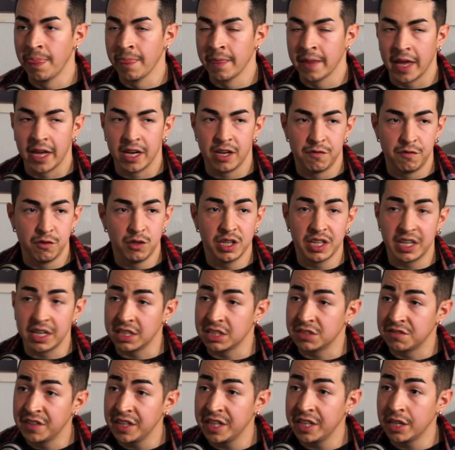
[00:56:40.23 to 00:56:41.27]
And if you look at his
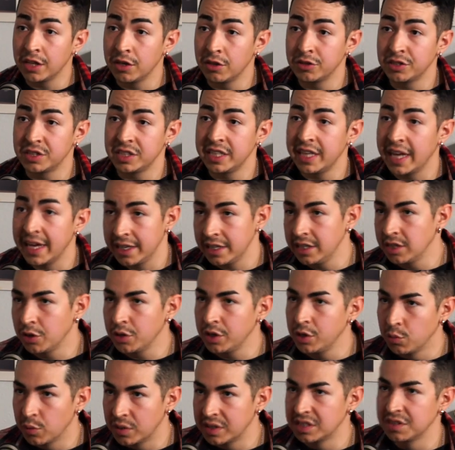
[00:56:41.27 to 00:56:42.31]
videos, he you know he
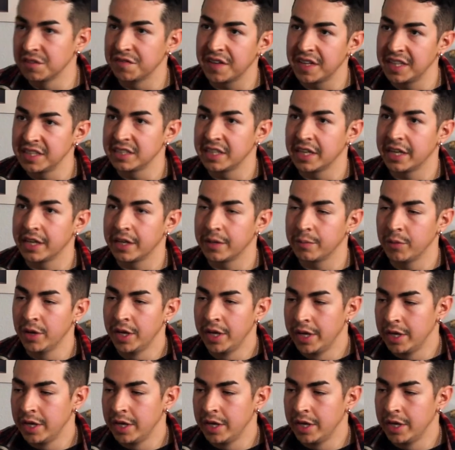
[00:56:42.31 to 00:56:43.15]
runs a face cam,